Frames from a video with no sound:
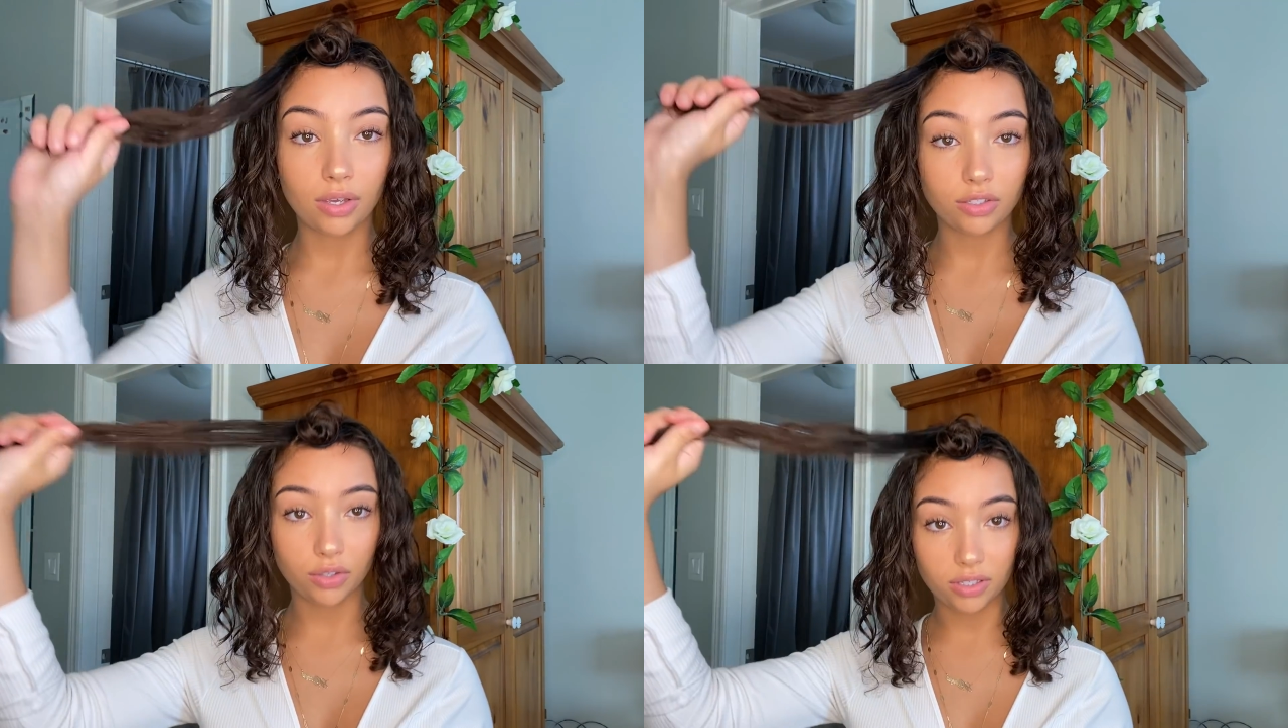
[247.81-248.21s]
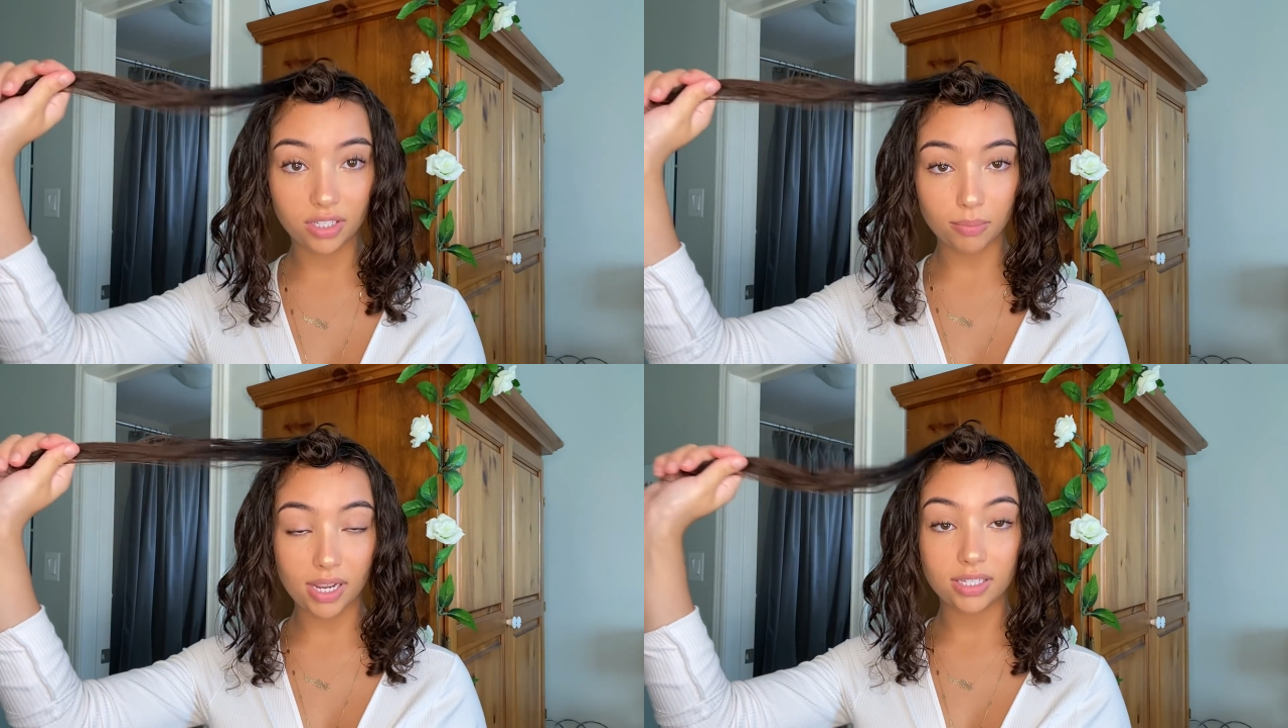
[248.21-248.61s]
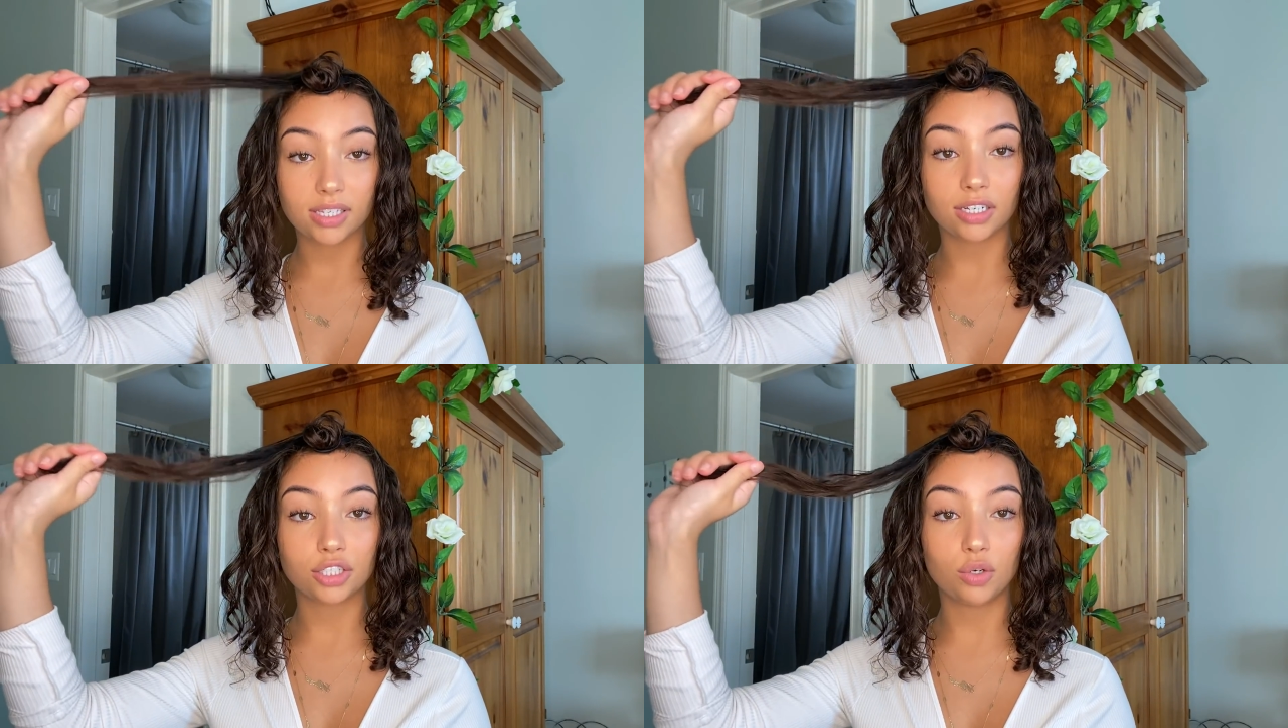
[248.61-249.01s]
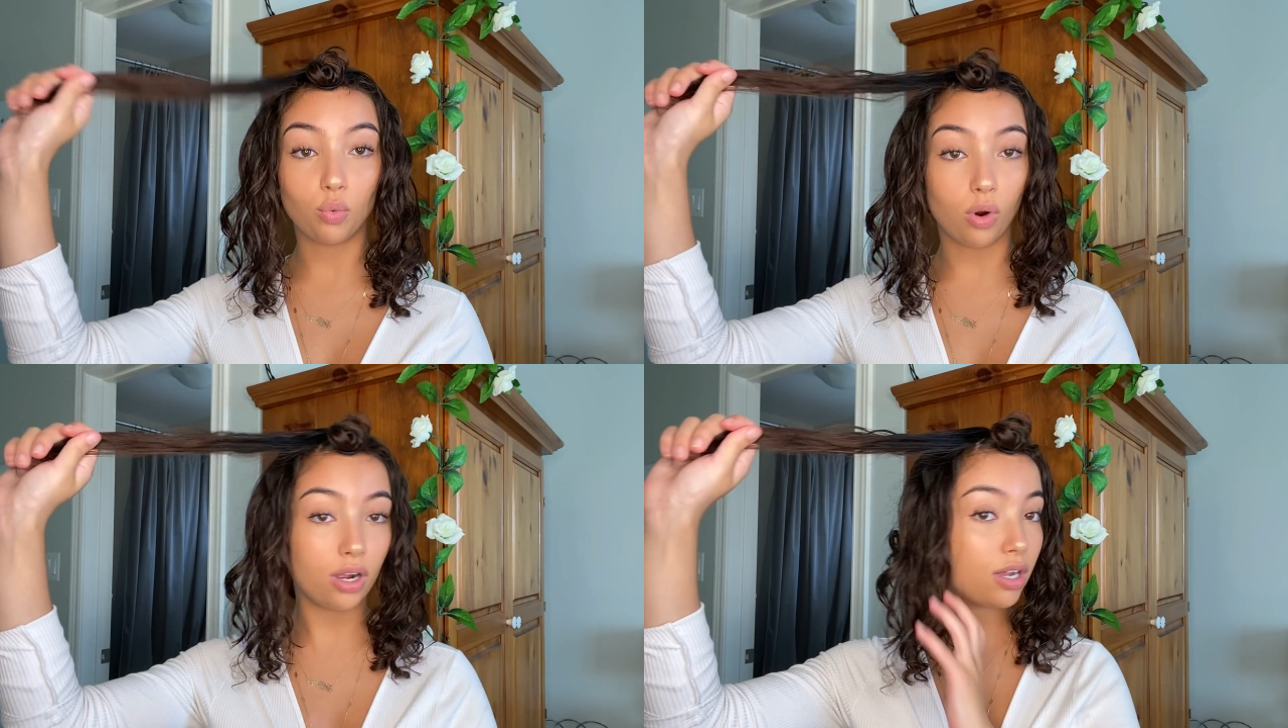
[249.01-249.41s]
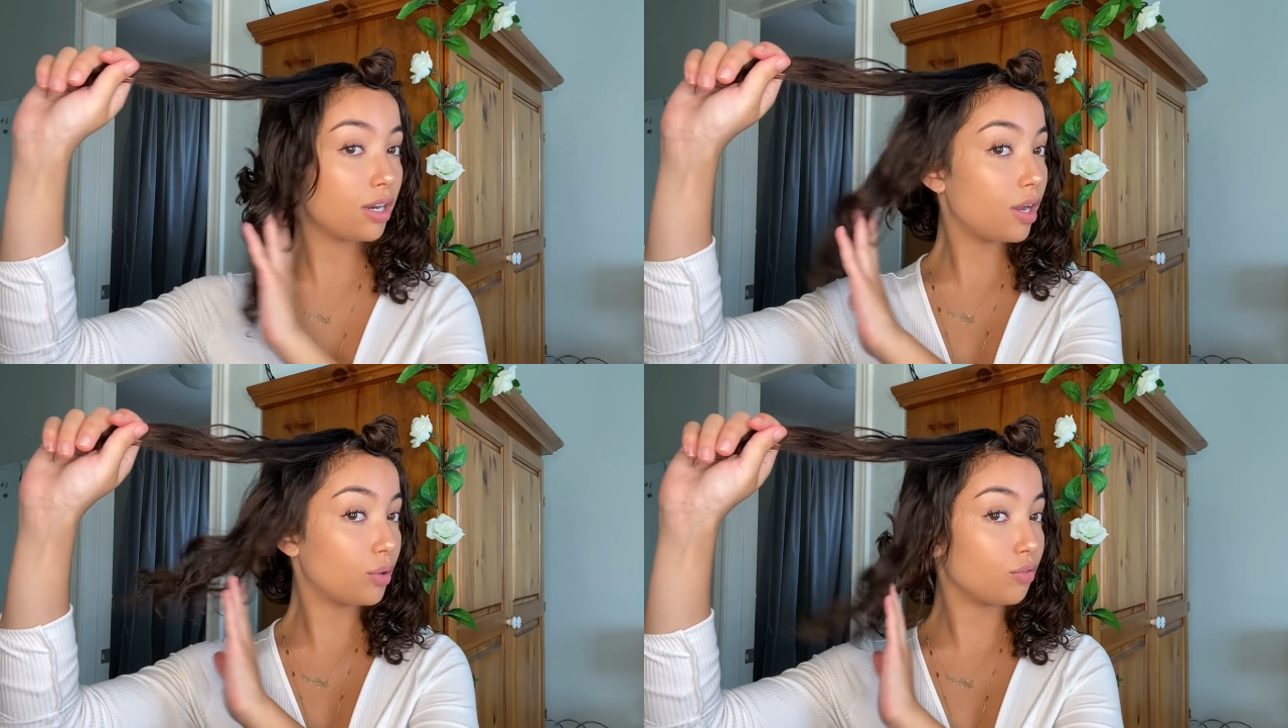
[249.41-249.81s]
Okay, so this is my section
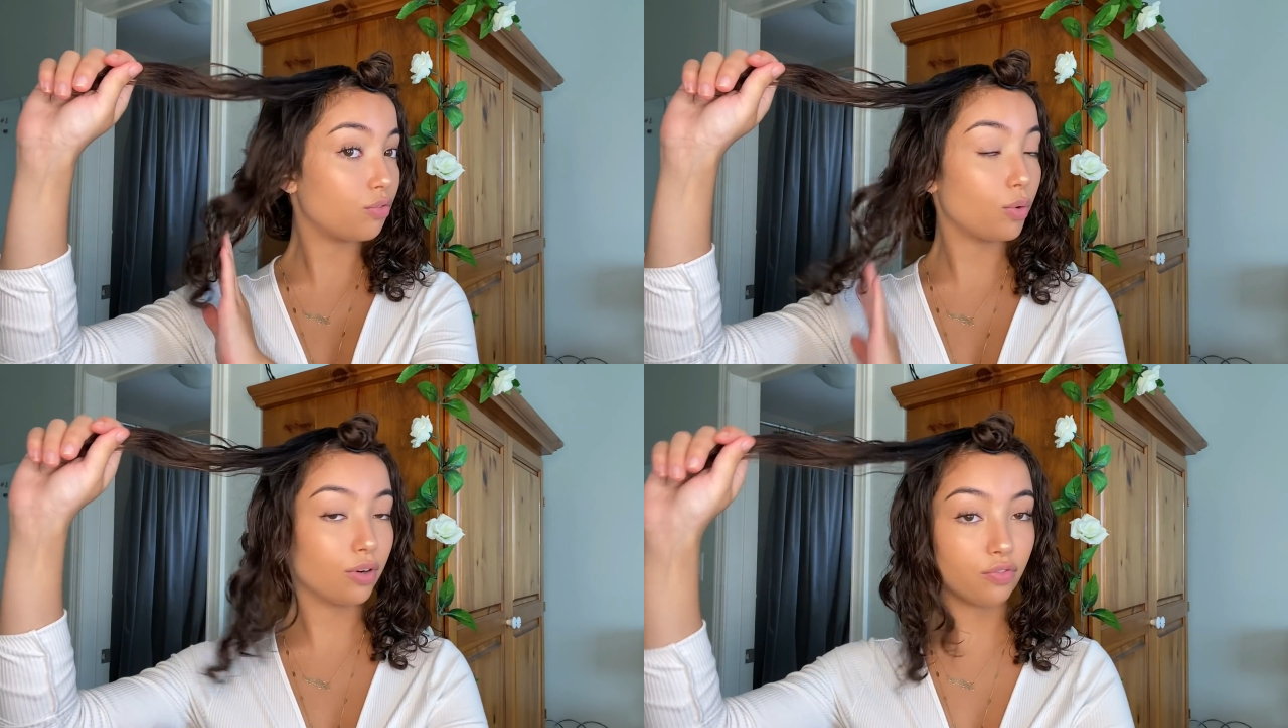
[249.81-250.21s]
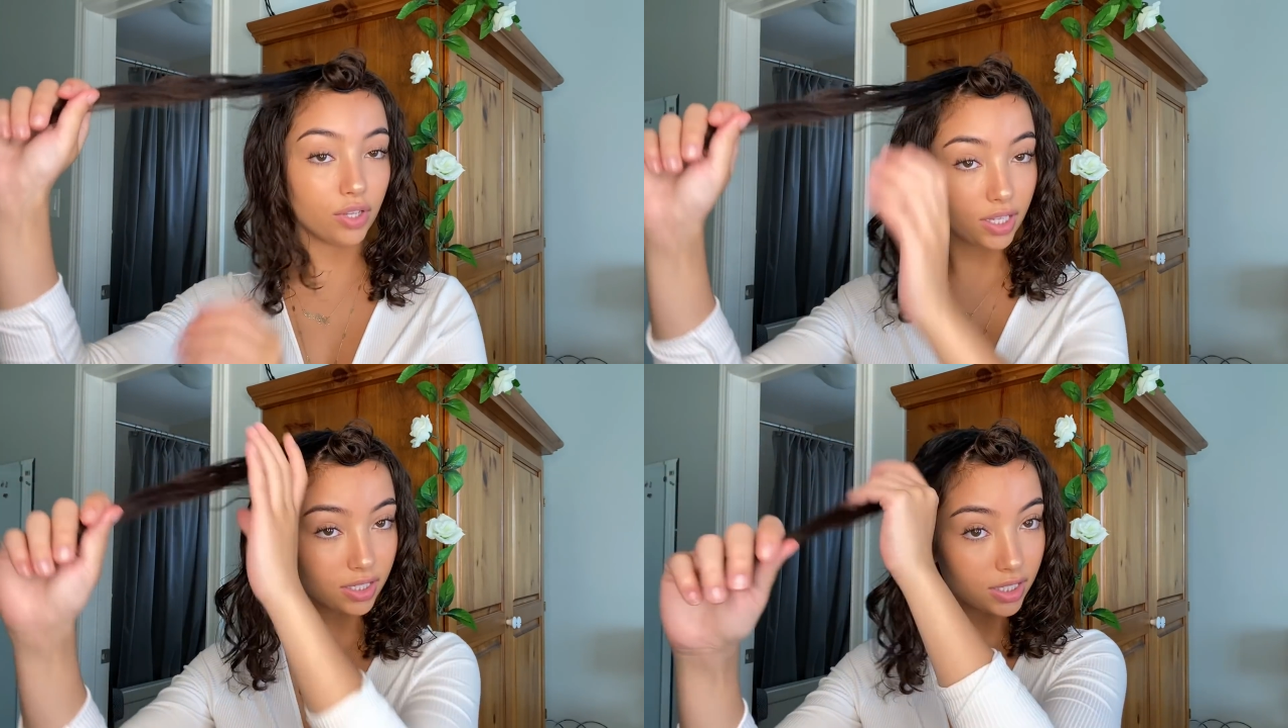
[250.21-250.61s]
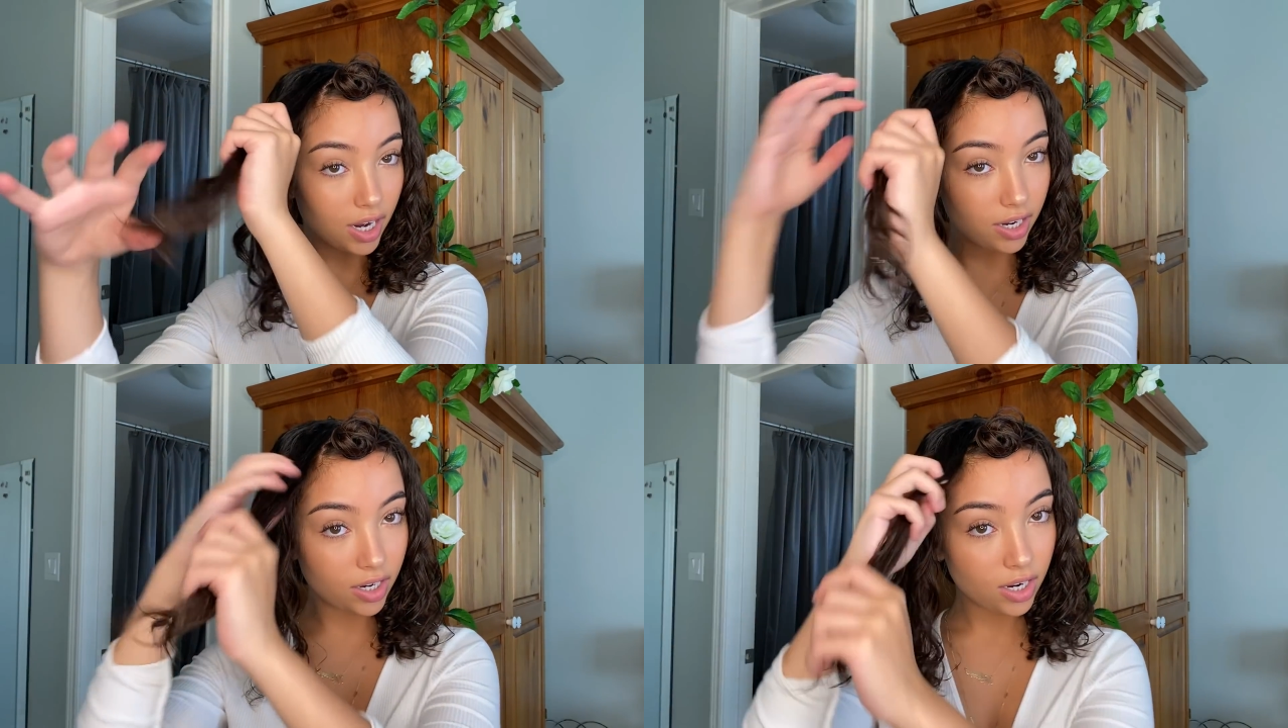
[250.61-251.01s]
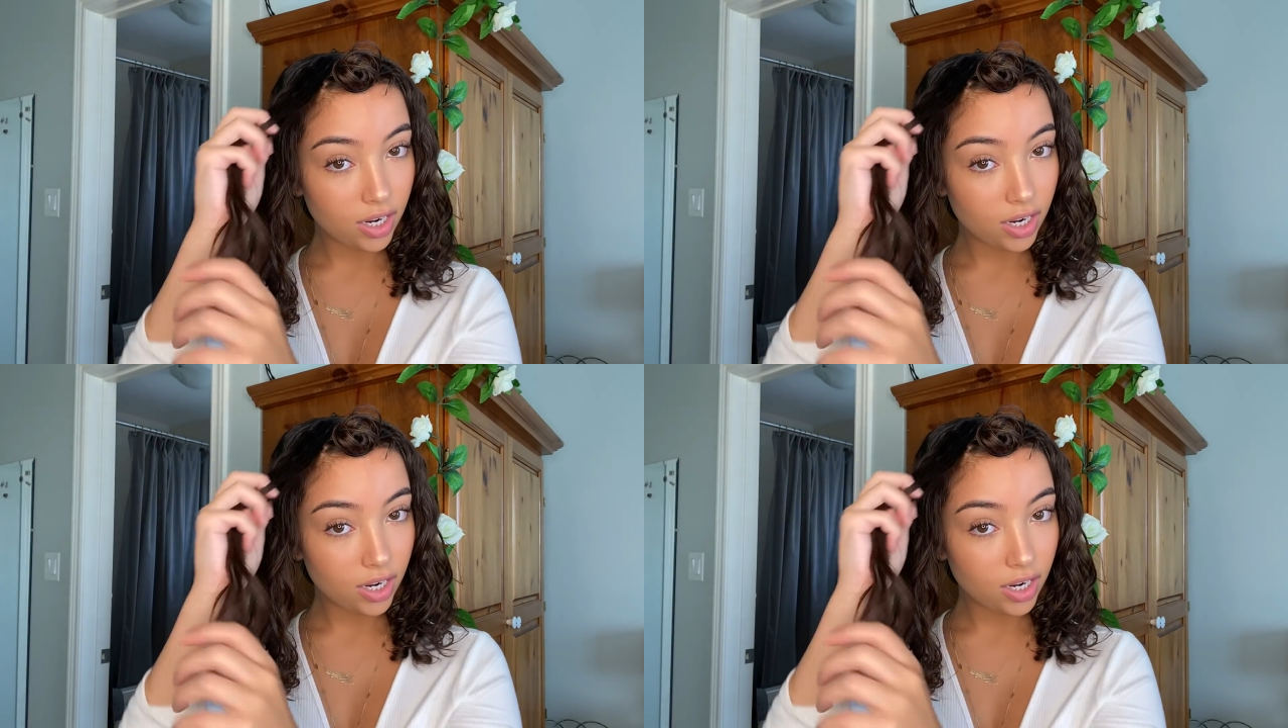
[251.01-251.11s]
1 out of 4 for this side.